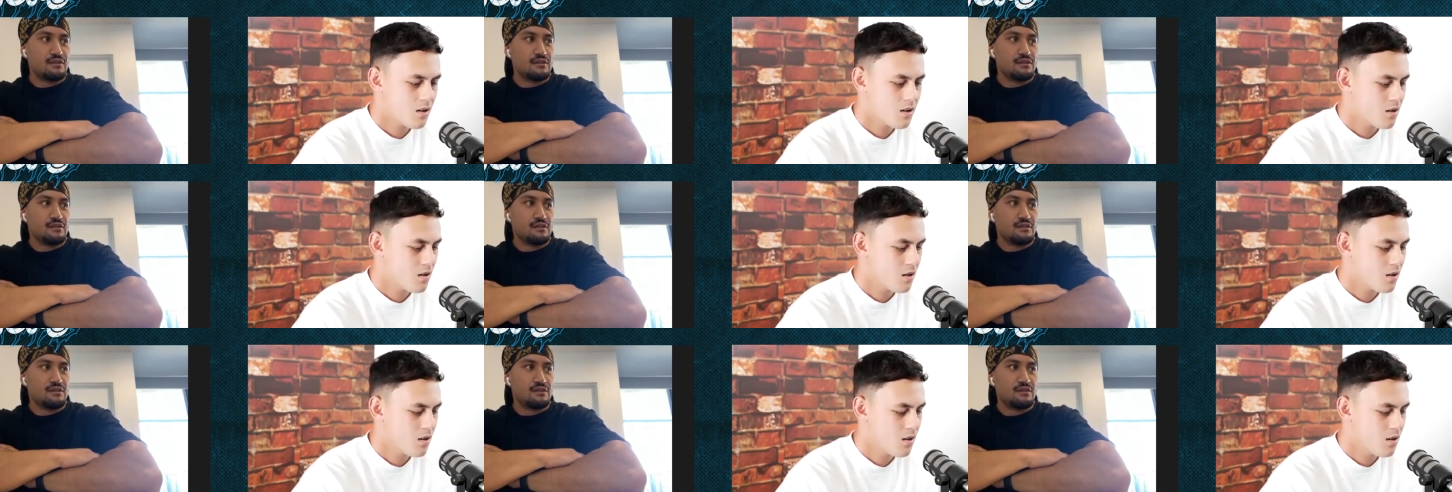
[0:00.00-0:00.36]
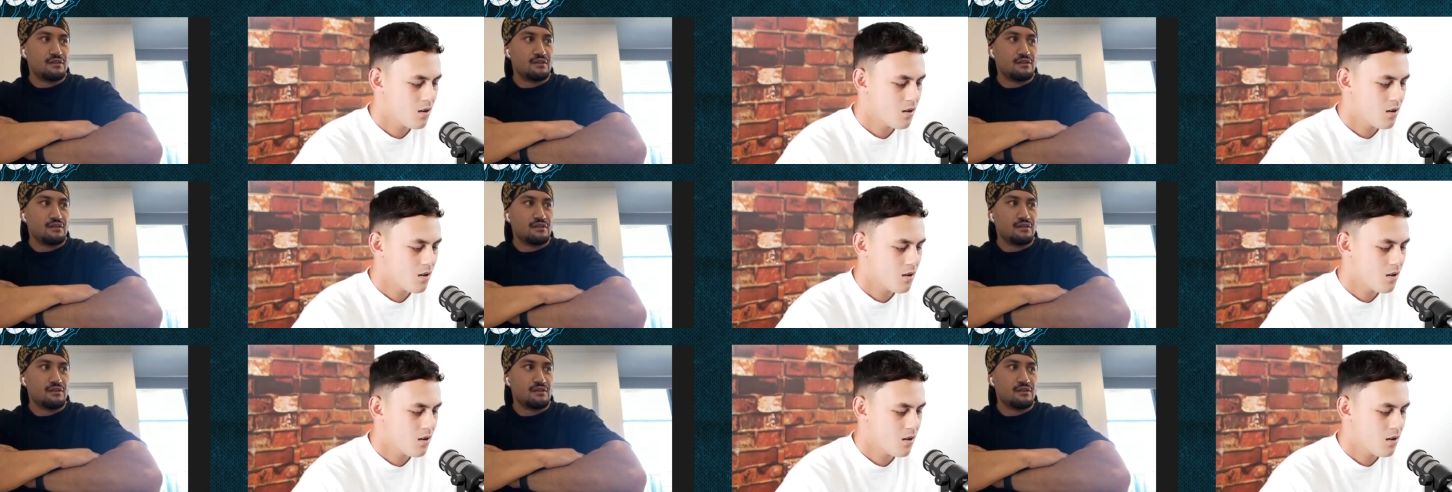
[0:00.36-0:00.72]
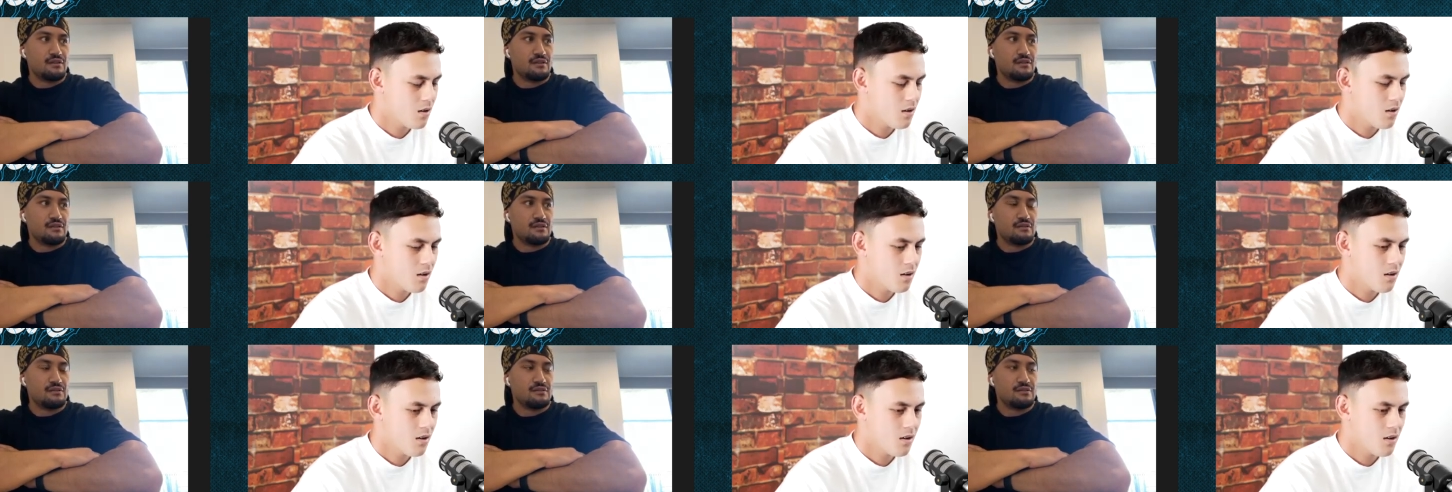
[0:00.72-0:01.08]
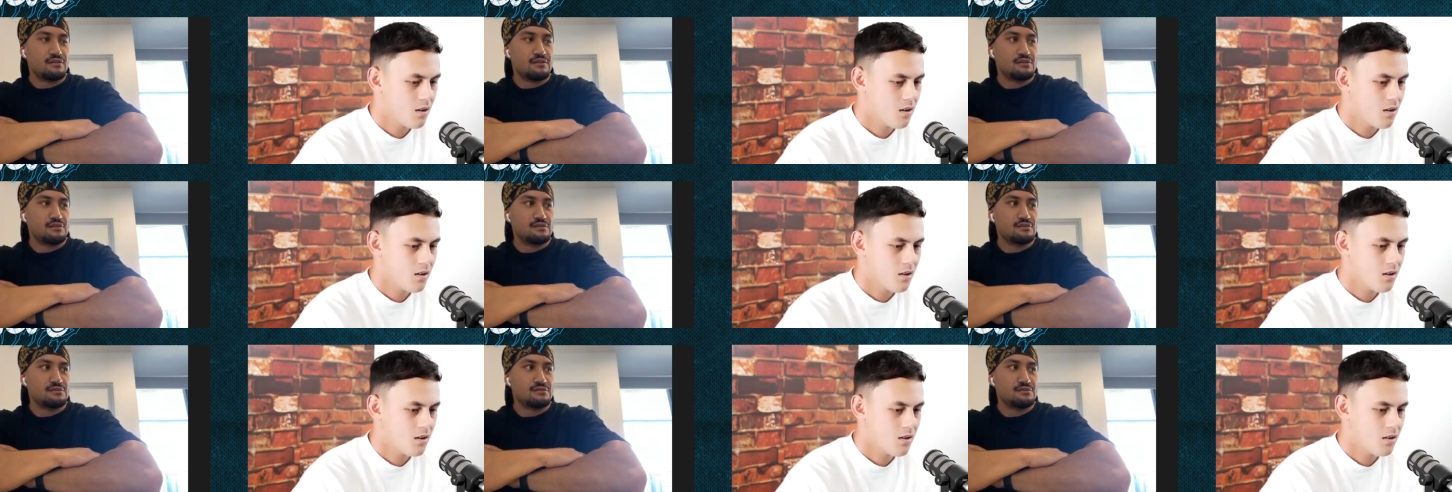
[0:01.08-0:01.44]

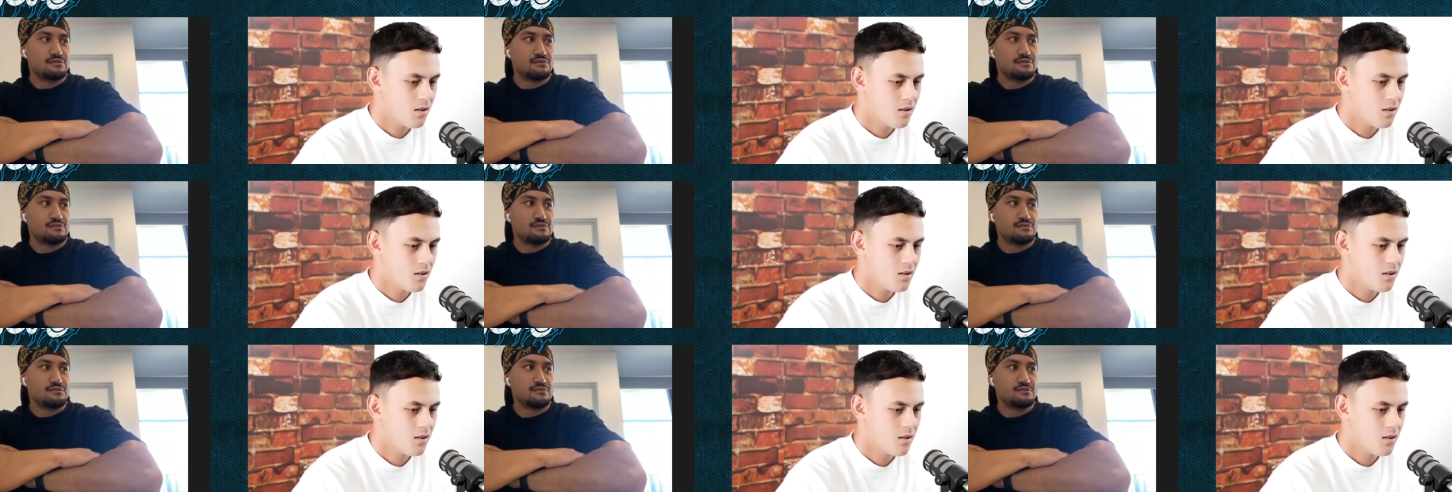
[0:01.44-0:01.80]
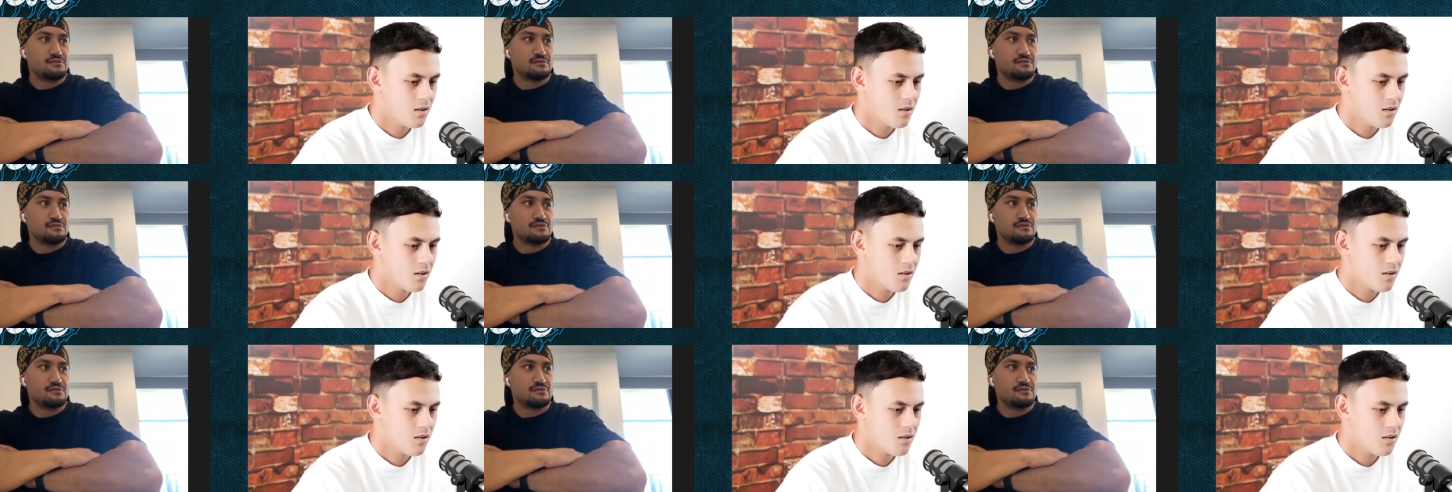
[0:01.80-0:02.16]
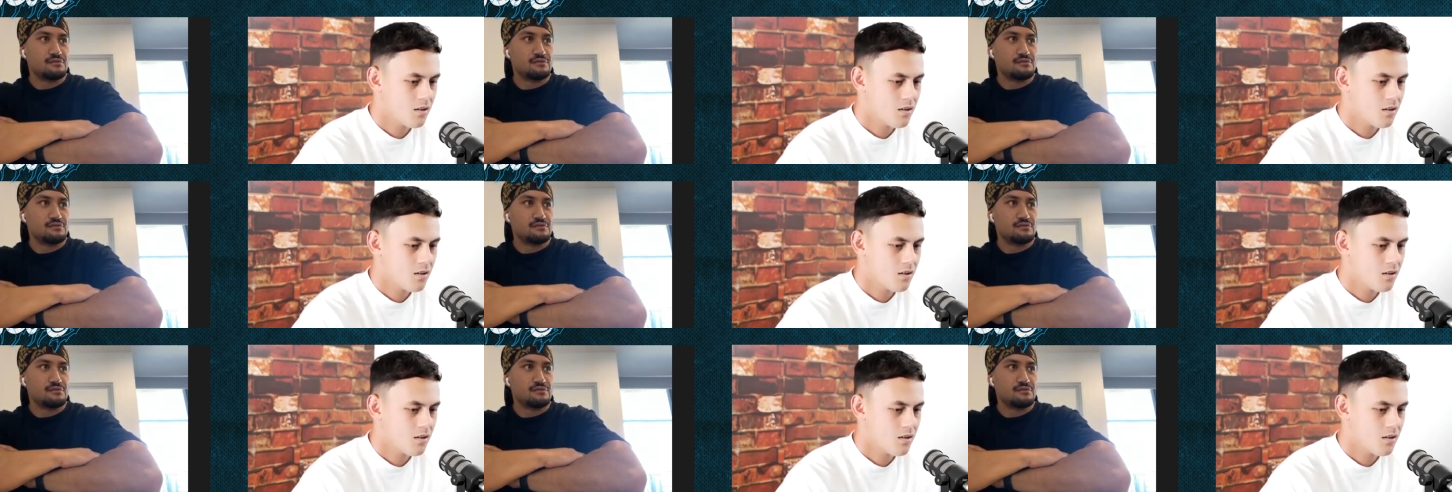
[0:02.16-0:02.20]
(silence)